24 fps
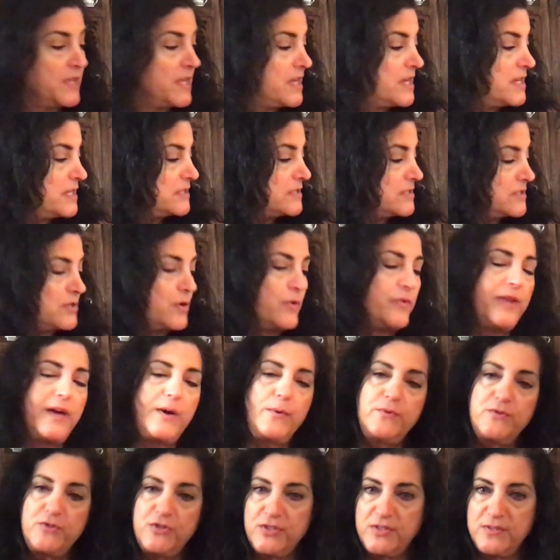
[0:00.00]
So that
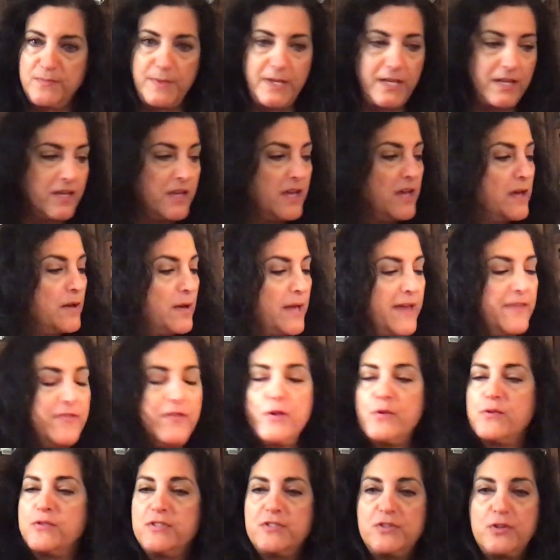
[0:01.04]
was just me. And there
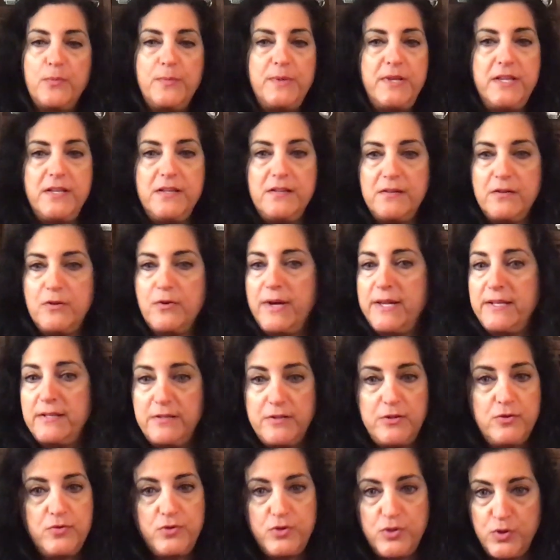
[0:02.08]
are so many great
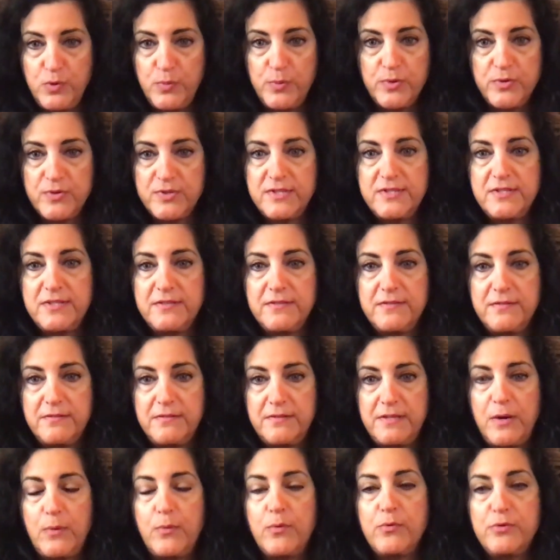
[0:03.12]
YouTubers
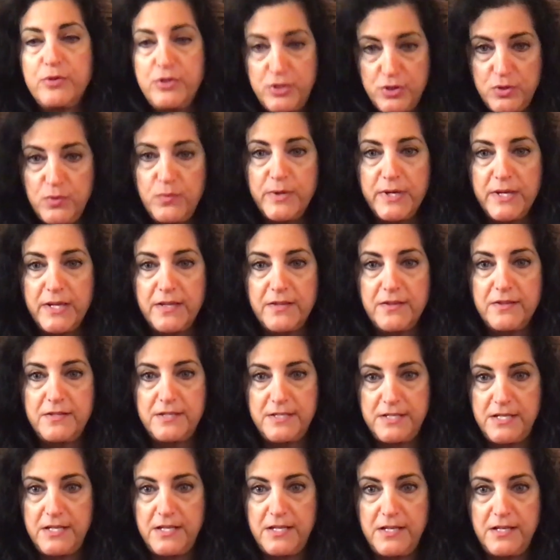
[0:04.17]
that were doing the
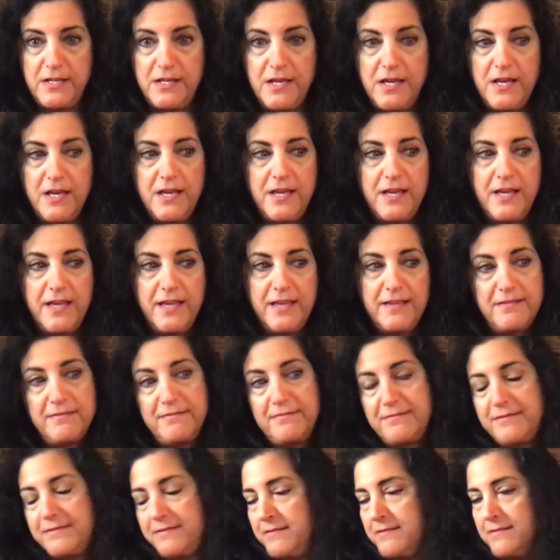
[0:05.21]
tea
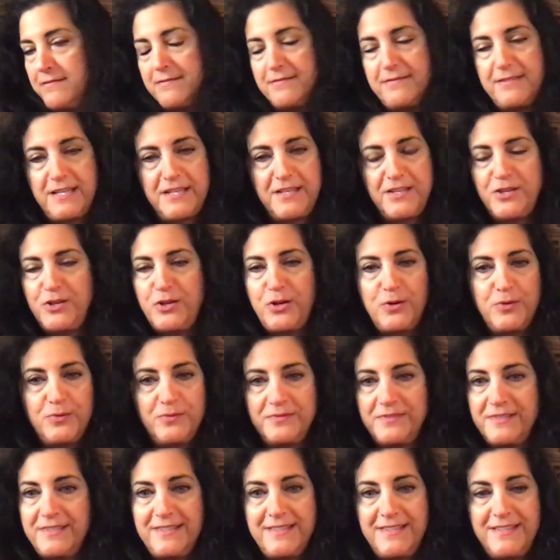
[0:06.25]
that, you know,
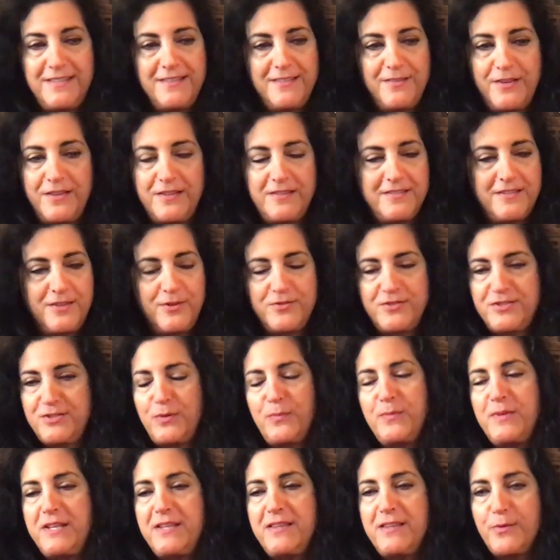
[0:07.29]
there's so
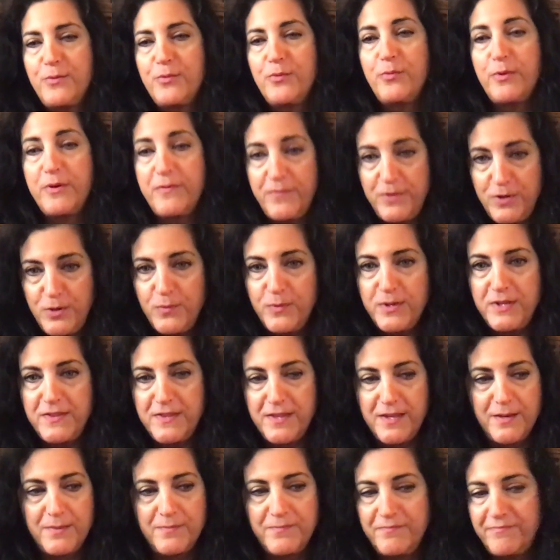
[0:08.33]
many that were reviewing
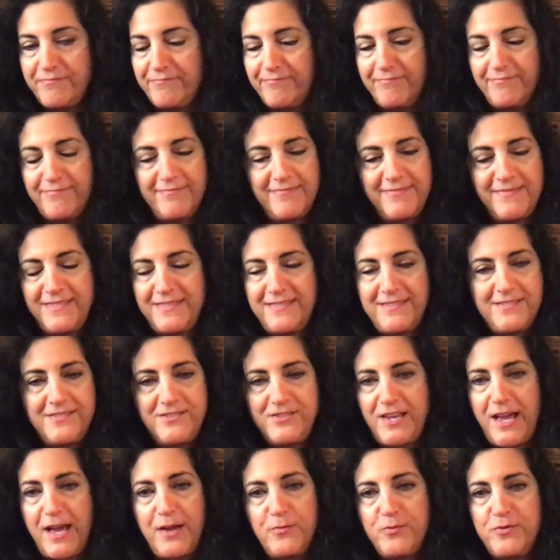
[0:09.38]
them.
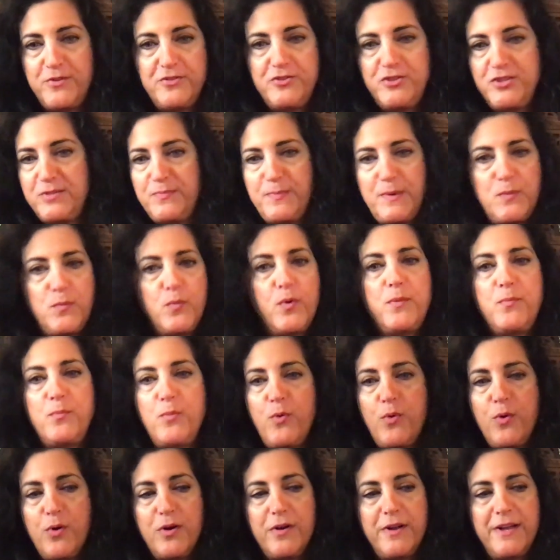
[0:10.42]
I would have just been one
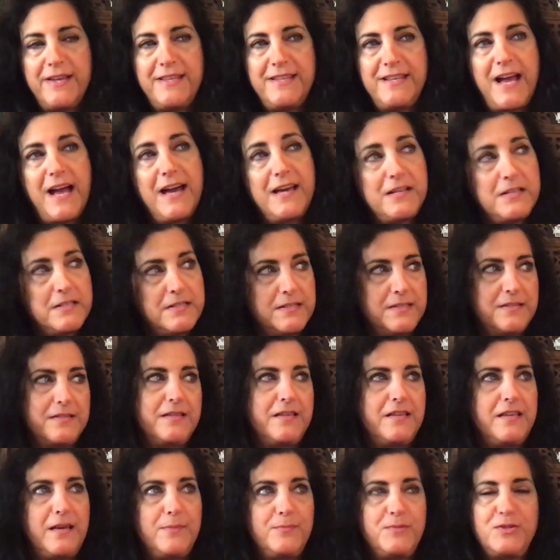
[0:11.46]
more. And
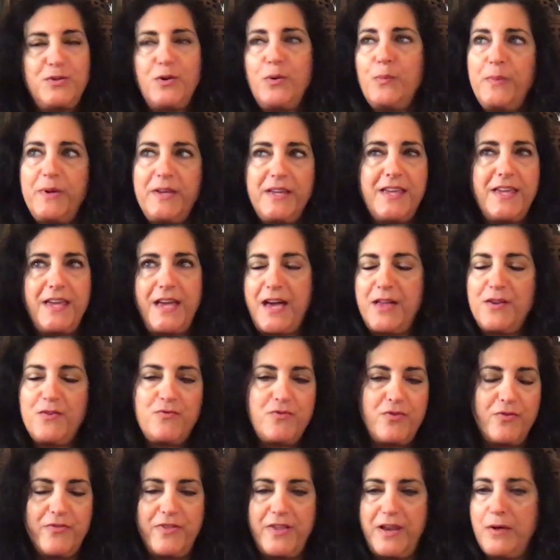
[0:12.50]
honestly, I'm so picky, I don't
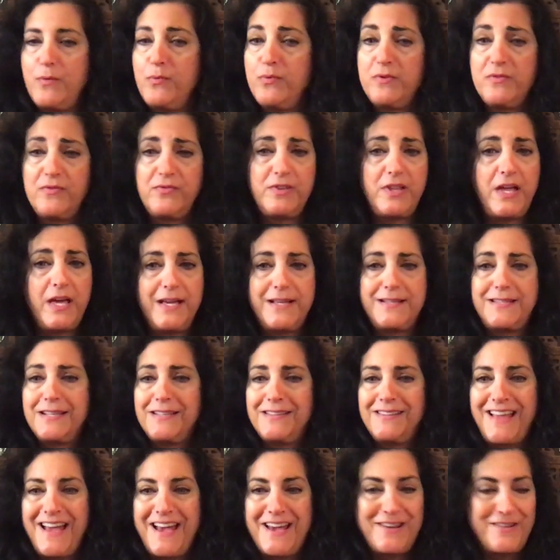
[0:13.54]
know that I would have liked
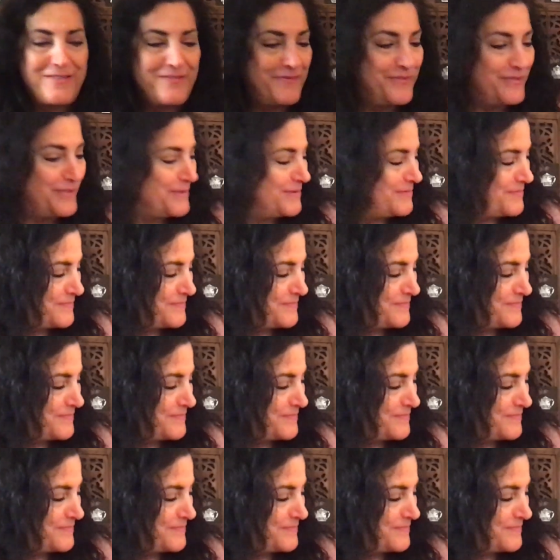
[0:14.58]
it.